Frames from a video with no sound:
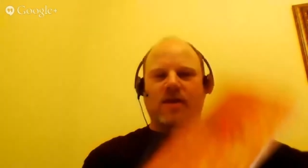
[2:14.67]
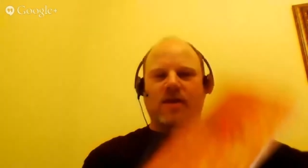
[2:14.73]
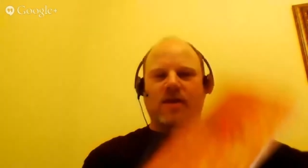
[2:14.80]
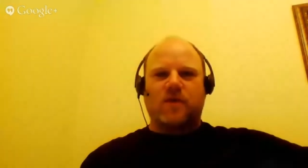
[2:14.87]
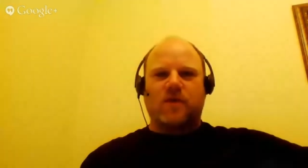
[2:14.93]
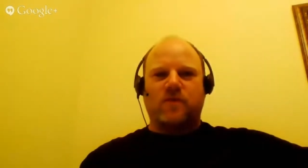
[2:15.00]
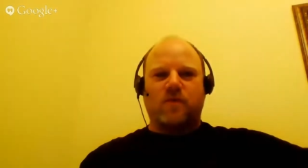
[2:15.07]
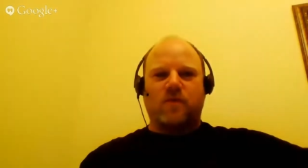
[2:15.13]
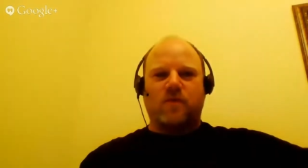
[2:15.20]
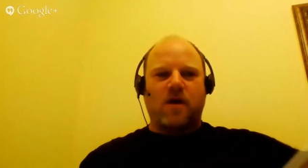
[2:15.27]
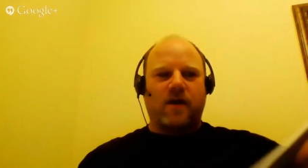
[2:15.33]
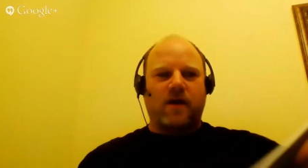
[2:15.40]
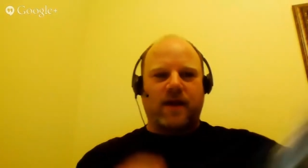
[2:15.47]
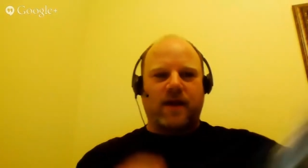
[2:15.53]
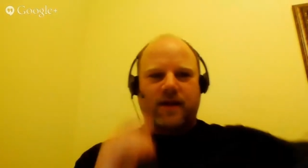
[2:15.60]
Sword
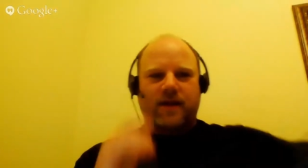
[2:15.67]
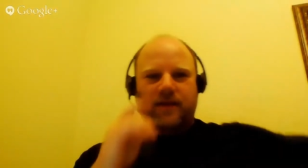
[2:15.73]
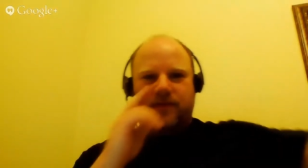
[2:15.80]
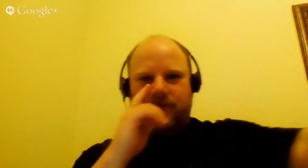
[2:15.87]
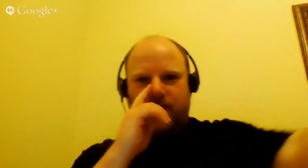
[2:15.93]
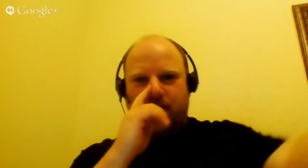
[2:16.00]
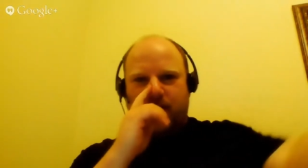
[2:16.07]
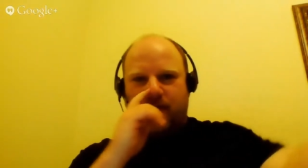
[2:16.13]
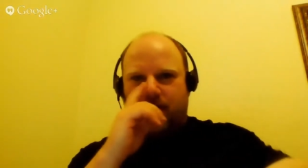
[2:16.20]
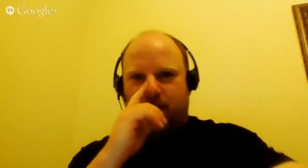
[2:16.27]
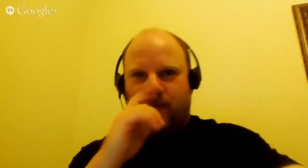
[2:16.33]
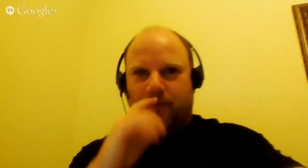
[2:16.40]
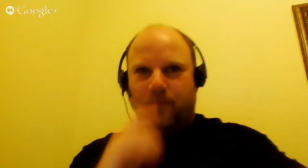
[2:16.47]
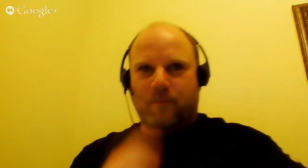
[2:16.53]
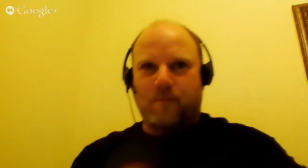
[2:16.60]
Noir is
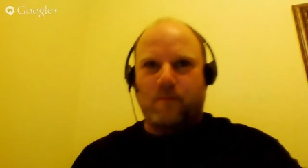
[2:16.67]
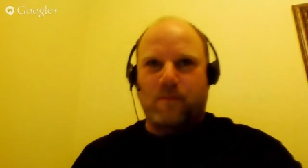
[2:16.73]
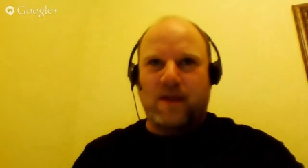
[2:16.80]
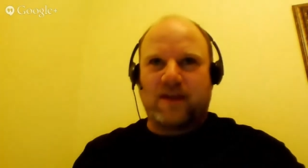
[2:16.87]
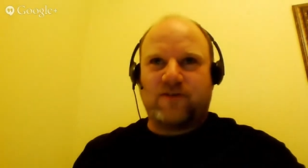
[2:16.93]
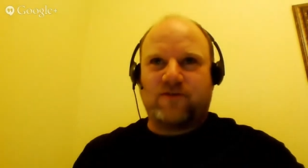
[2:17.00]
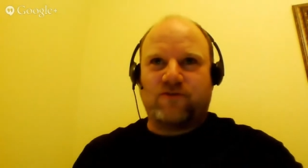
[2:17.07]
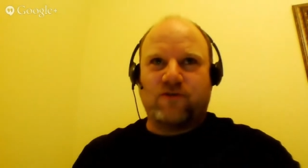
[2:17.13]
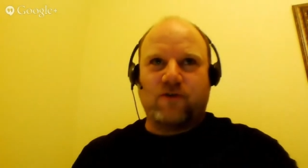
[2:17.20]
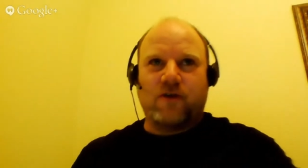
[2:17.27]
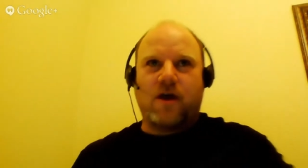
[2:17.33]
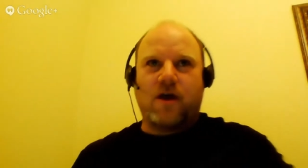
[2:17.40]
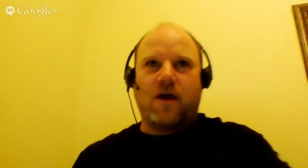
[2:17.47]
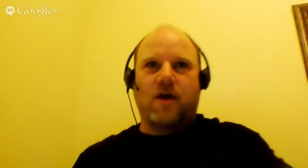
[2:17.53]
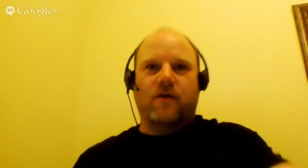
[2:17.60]
a mixture
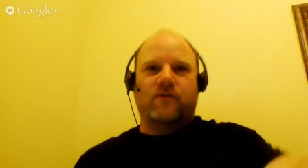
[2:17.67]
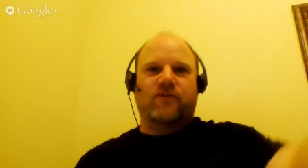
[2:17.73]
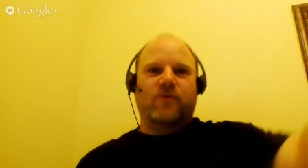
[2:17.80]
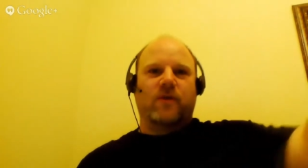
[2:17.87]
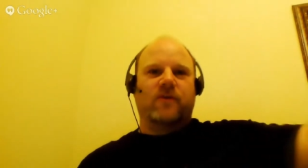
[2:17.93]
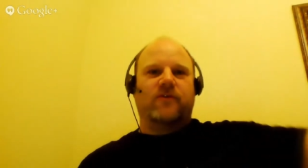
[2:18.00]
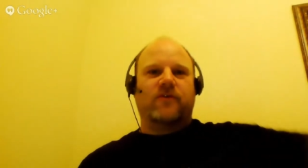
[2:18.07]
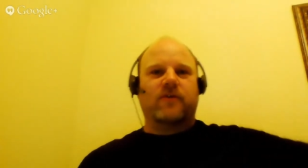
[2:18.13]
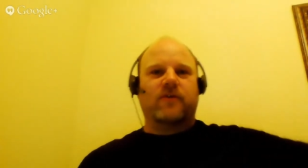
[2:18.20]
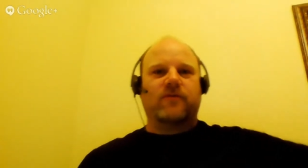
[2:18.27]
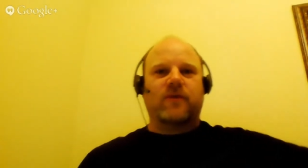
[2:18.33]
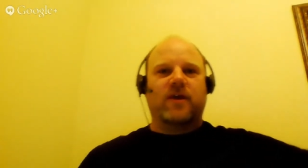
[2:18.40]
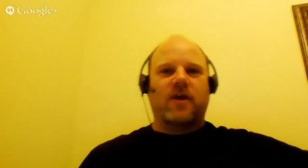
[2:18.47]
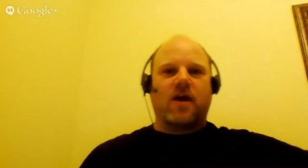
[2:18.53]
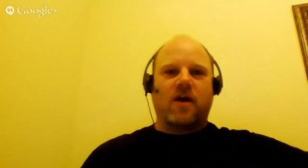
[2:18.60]
of sword and
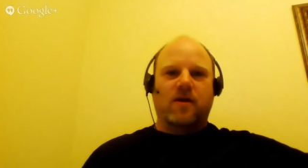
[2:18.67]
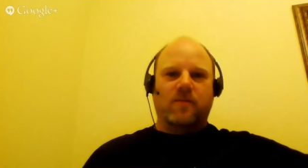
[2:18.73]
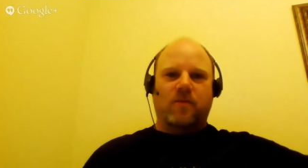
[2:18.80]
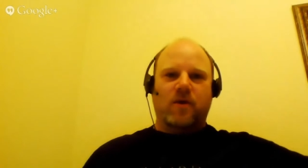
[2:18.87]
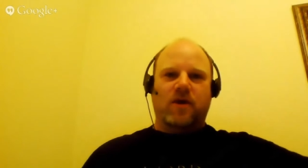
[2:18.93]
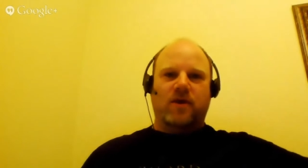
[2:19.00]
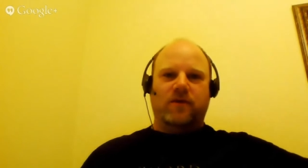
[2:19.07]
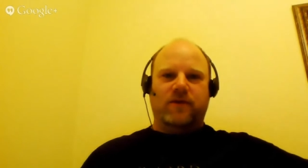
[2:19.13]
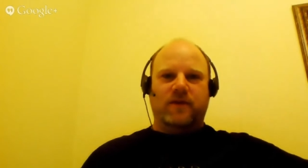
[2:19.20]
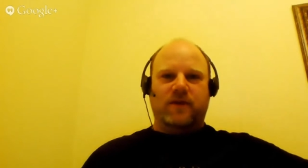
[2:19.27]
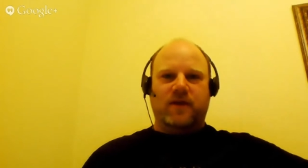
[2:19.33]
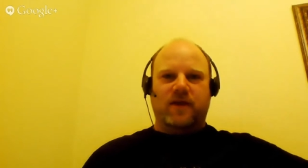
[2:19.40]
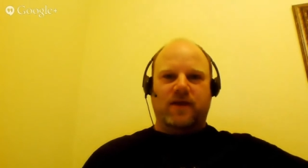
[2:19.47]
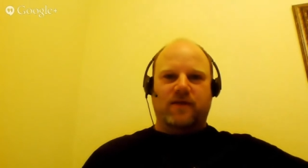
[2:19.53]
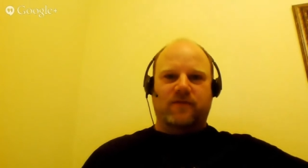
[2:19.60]
sorcery and hard-boiled
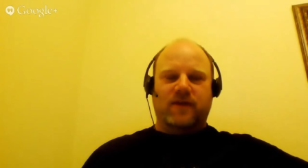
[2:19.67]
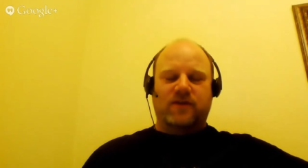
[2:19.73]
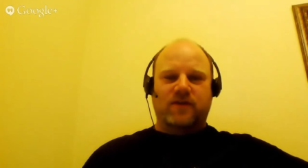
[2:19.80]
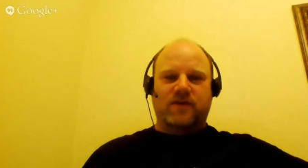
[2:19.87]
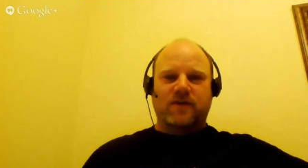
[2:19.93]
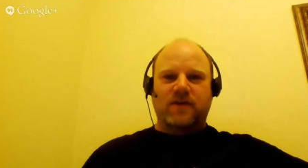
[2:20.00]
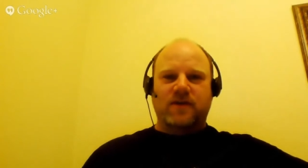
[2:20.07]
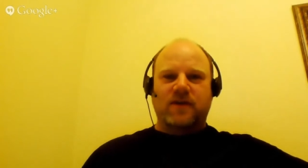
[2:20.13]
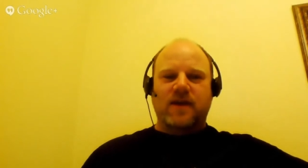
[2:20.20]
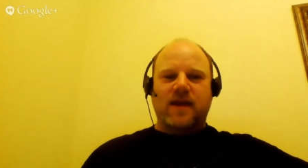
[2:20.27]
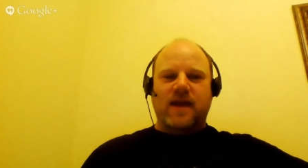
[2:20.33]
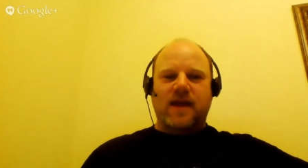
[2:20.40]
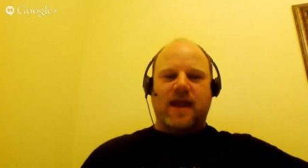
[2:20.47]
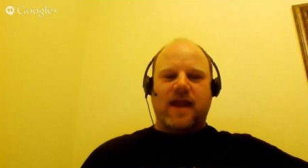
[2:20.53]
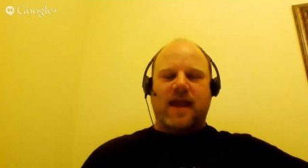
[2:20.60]
uh, fiction,
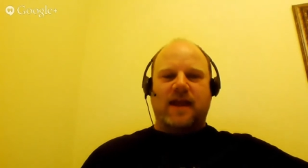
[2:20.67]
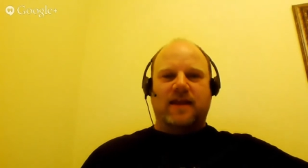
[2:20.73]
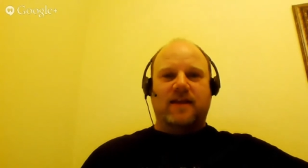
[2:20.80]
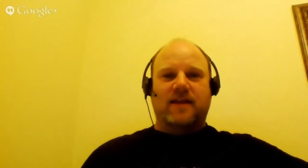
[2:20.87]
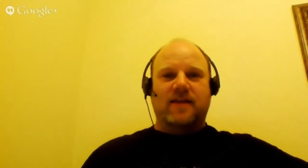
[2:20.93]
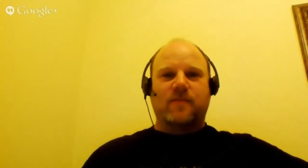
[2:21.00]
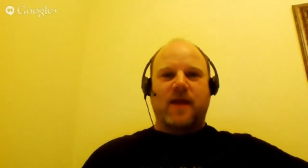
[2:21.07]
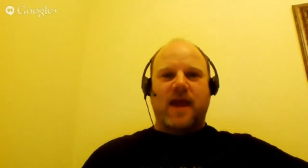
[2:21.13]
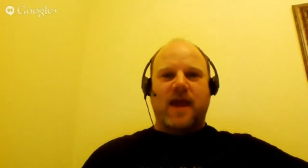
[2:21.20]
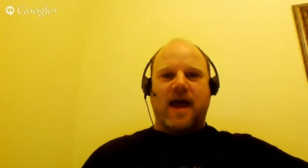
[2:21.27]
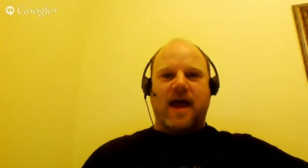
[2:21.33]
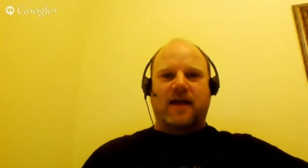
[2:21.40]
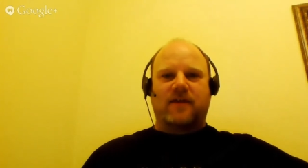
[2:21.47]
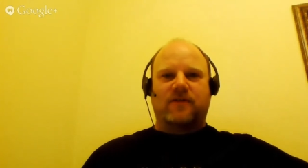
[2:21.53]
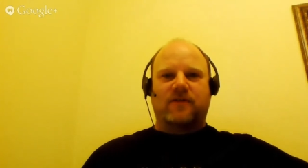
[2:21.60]
and Kiss My
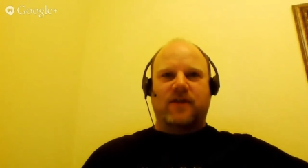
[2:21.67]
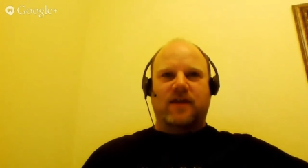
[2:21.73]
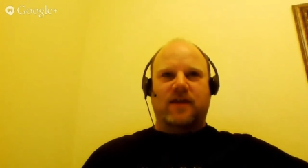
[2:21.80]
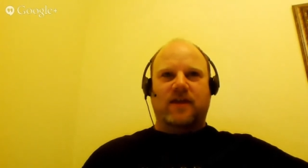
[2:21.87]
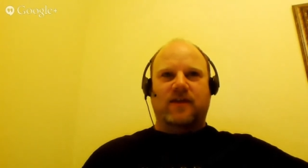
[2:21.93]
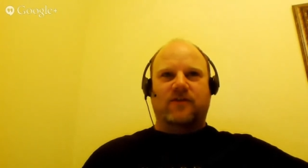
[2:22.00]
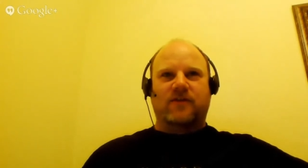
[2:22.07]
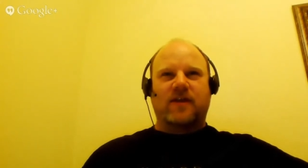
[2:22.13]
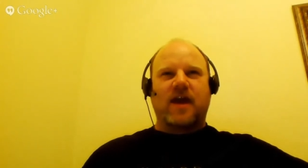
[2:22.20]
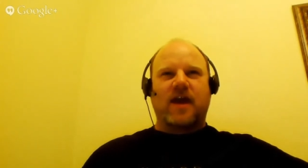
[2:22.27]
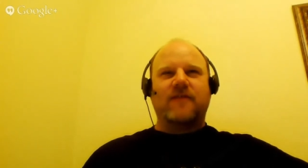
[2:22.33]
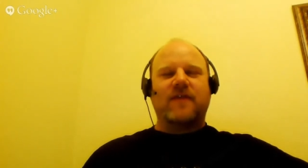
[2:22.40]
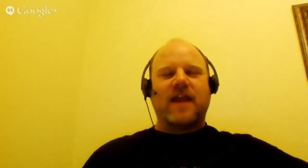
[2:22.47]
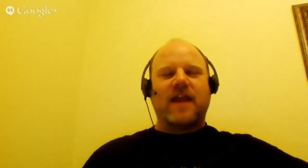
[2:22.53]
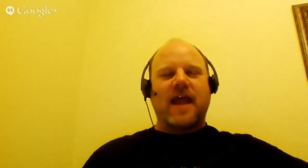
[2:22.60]
Axe is kind
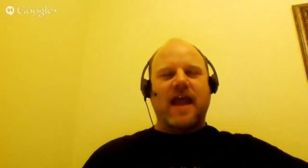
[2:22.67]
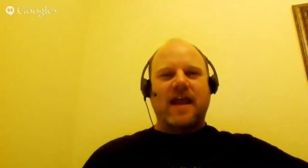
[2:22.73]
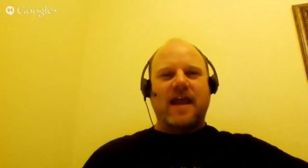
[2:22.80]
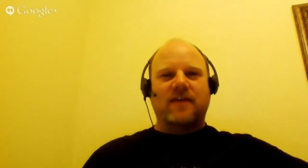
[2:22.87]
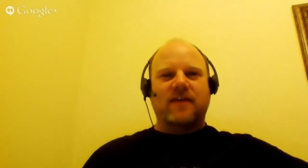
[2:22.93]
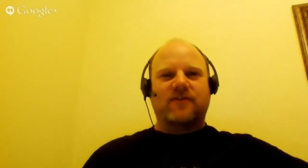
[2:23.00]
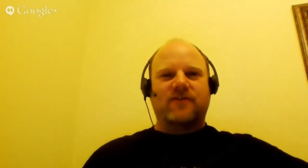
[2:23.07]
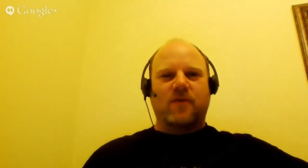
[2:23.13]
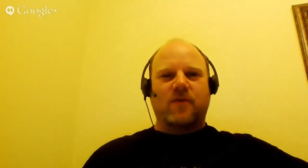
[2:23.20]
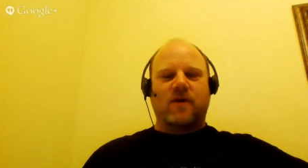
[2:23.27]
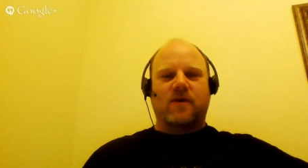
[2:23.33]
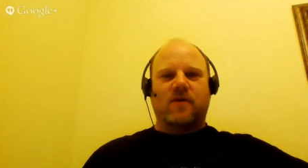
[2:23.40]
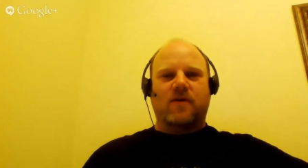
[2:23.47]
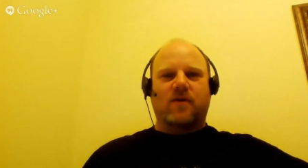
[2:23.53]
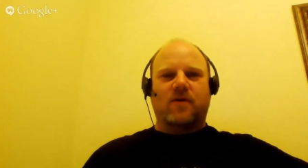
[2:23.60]
of an
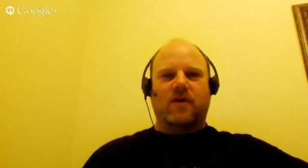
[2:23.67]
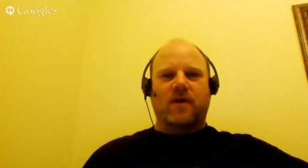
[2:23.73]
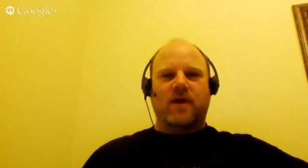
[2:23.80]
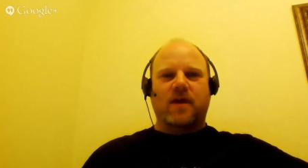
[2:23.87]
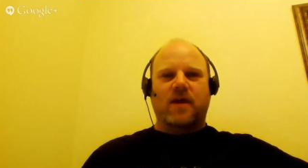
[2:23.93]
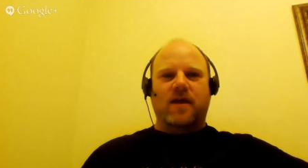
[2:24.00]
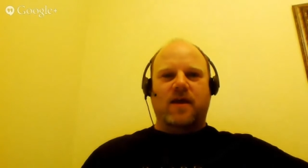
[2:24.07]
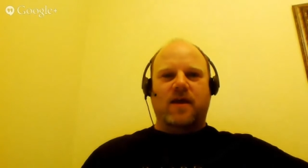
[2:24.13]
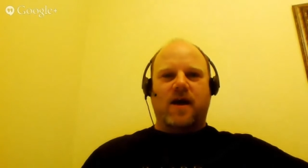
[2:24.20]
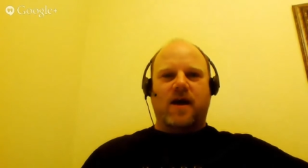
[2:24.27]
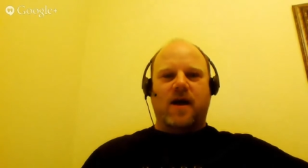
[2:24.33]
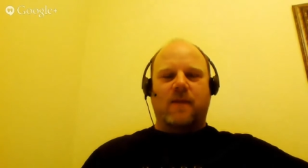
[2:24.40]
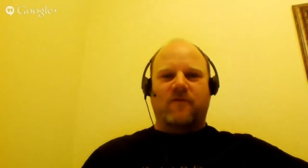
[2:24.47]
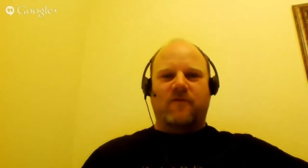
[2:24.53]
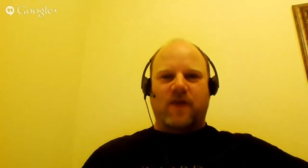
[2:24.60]
ahistorical
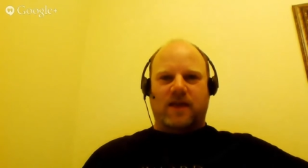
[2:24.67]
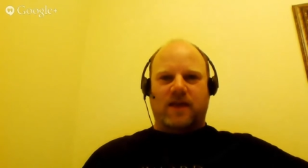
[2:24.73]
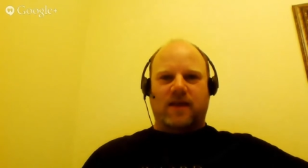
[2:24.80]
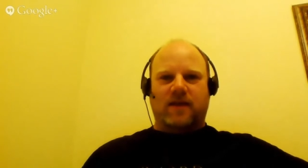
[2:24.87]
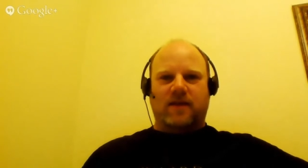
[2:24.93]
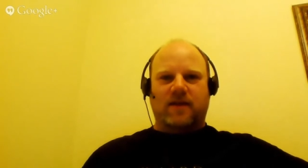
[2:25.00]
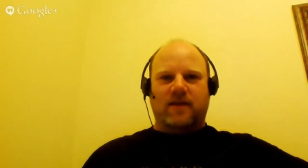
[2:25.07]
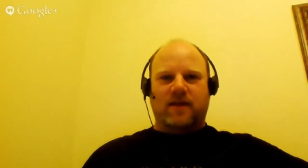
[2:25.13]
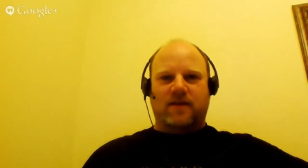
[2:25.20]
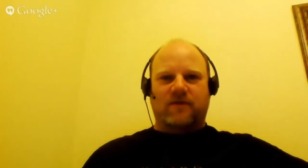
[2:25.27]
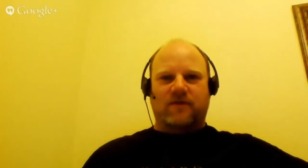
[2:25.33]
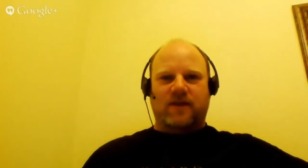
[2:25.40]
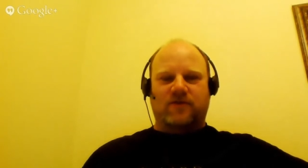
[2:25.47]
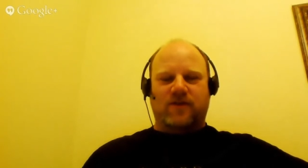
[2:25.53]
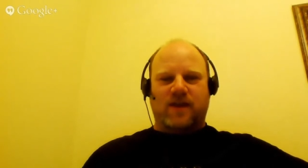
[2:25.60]
um, Viking
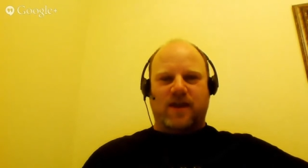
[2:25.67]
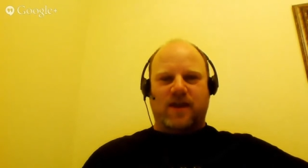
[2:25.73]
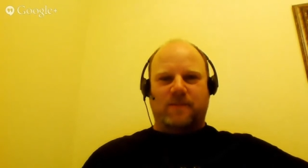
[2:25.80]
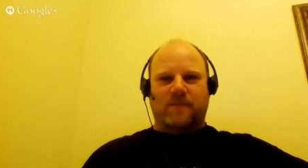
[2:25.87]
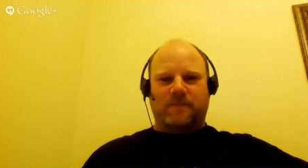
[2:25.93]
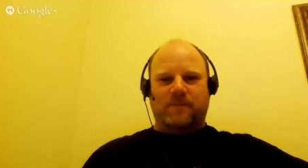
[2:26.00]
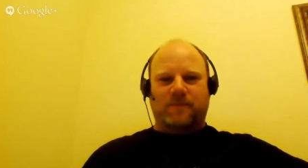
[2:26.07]
adventure game.